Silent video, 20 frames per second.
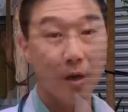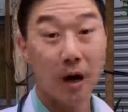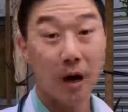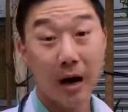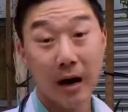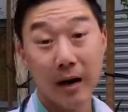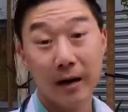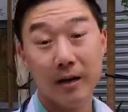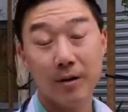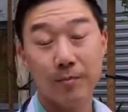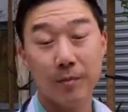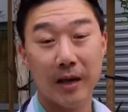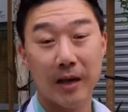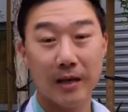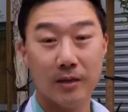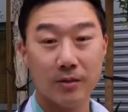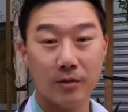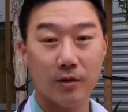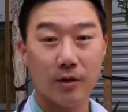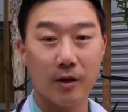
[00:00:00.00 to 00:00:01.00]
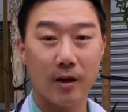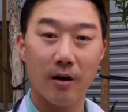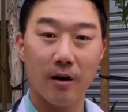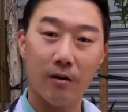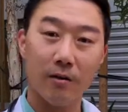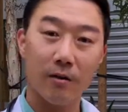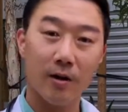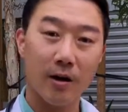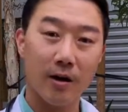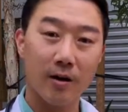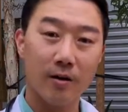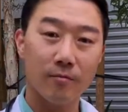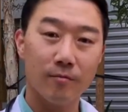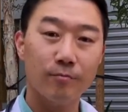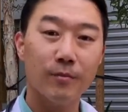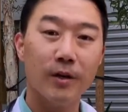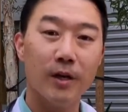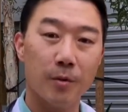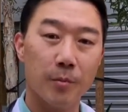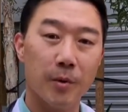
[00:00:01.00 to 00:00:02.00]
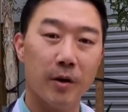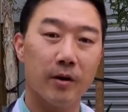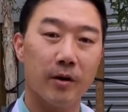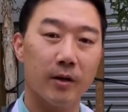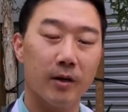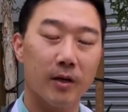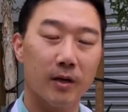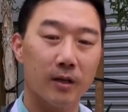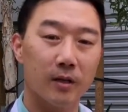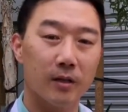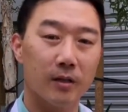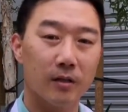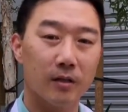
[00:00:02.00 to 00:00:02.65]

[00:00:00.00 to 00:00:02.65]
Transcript: I am the answer to healthcare in America.